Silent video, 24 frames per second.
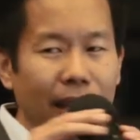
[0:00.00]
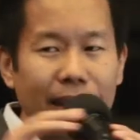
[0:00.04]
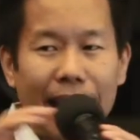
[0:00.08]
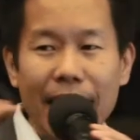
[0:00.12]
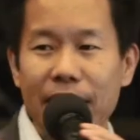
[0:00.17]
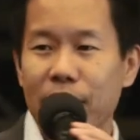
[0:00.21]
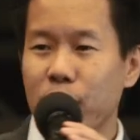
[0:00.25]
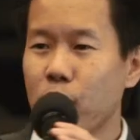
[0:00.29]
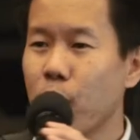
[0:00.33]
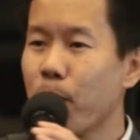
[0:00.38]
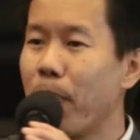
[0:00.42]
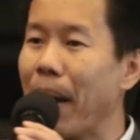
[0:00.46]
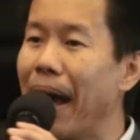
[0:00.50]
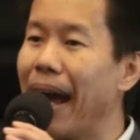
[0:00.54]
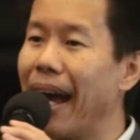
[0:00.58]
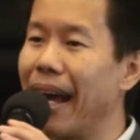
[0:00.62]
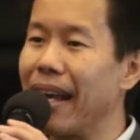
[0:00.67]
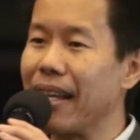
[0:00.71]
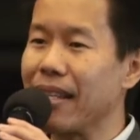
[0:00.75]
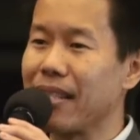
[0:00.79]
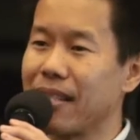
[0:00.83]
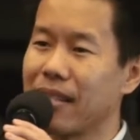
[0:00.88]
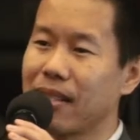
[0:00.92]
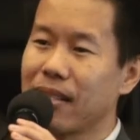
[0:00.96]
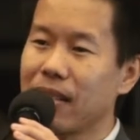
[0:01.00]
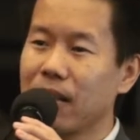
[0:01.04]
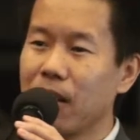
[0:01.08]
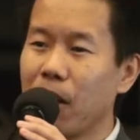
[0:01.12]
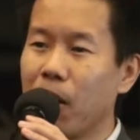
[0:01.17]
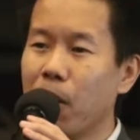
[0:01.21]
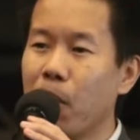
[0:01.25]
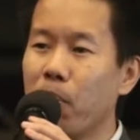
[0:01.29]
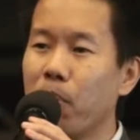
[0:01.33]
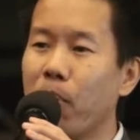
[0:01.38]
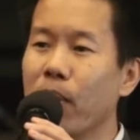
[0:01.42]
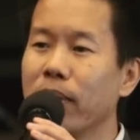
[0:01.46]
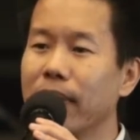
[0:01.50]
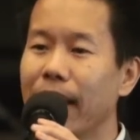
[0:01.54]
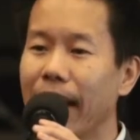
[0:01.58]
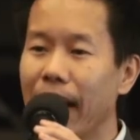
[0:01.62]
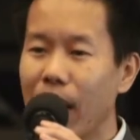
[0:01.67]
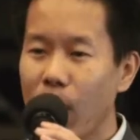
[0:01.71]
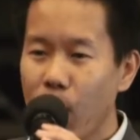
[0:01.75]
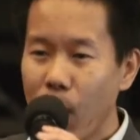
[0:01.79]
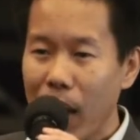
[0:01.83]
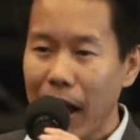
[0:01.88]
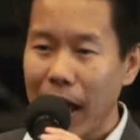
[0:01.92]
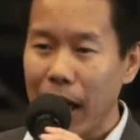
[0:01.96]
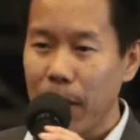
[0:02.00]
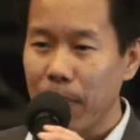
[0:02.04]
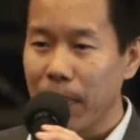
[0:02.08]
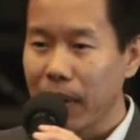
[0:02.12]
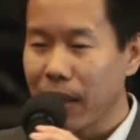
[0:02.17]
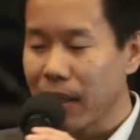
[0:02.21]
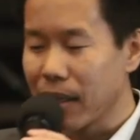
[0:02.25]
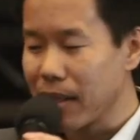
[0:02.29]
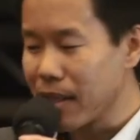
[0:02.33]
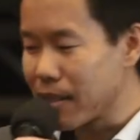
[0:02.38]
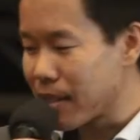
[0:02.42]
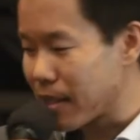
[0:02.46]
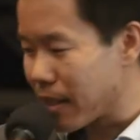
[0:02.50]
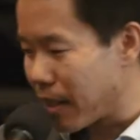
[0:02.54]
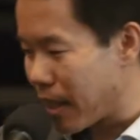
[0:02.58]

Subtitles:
that's in your past. Put that away because